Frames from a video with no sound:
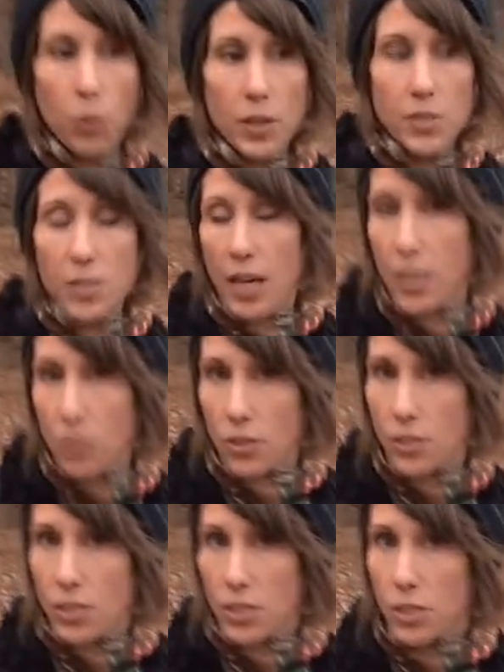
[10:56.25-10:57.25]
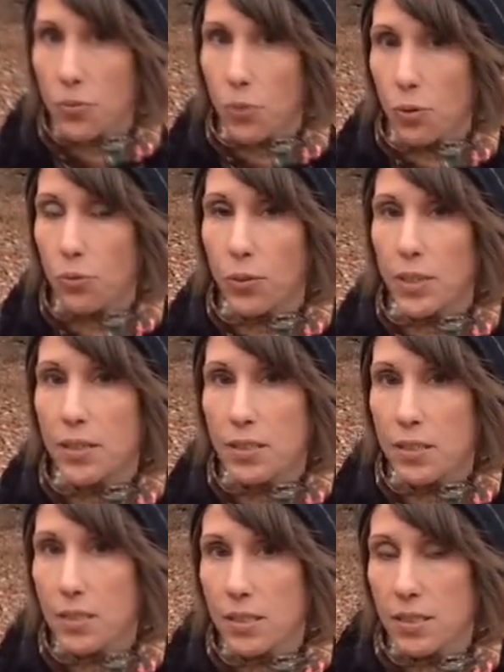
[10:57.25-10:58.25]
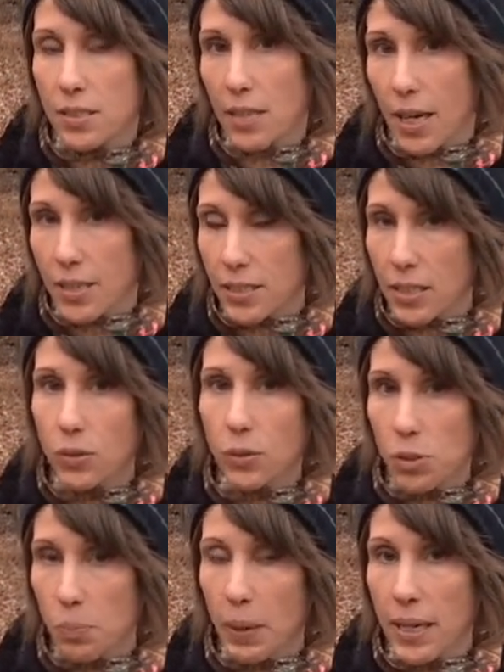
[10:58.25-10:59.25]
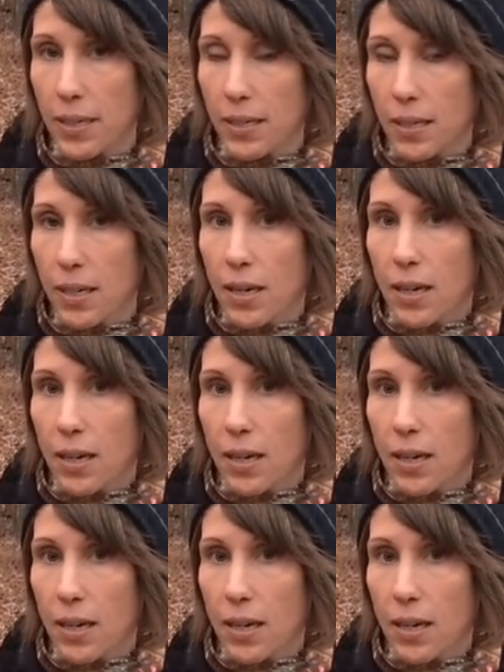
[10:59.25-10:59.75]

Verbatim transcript: was the 164 foot single spike